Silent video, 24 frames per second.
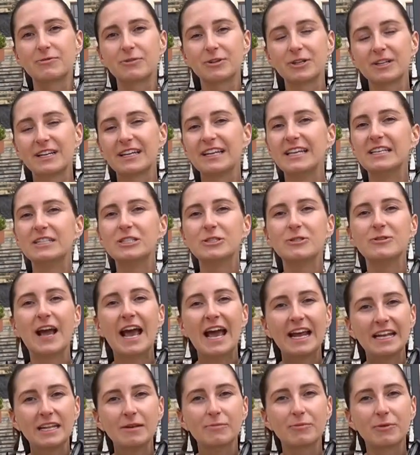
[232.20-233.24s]
work into
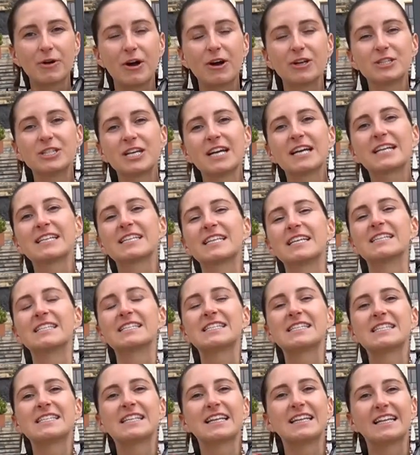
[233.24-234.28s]
any project,
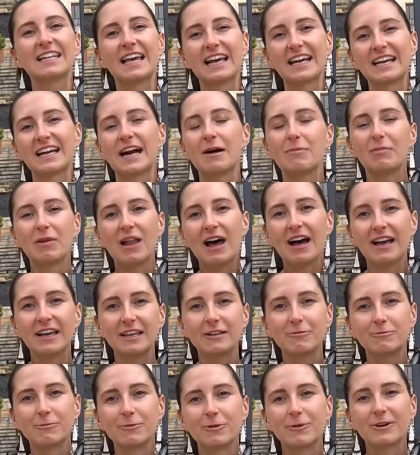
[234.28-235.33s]
since like
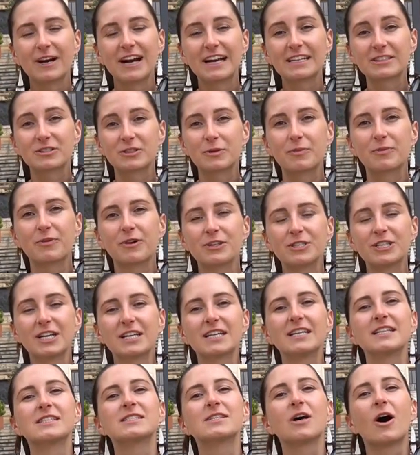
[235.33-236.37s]
applying for extra
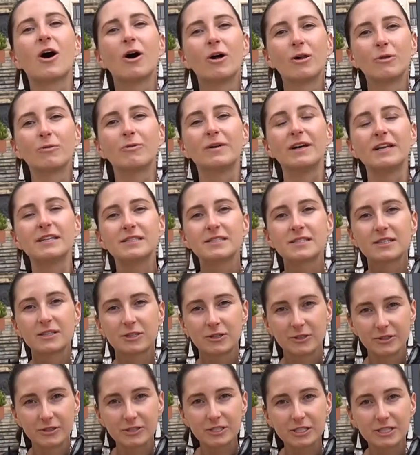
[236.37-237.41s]
project is always
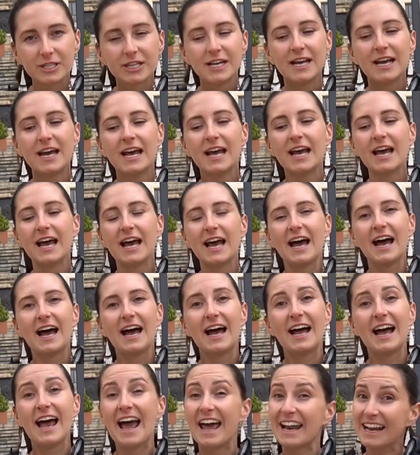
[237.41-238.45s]
good,
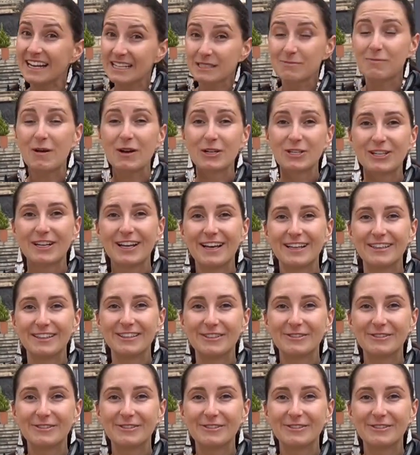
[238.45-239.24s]
and especially at the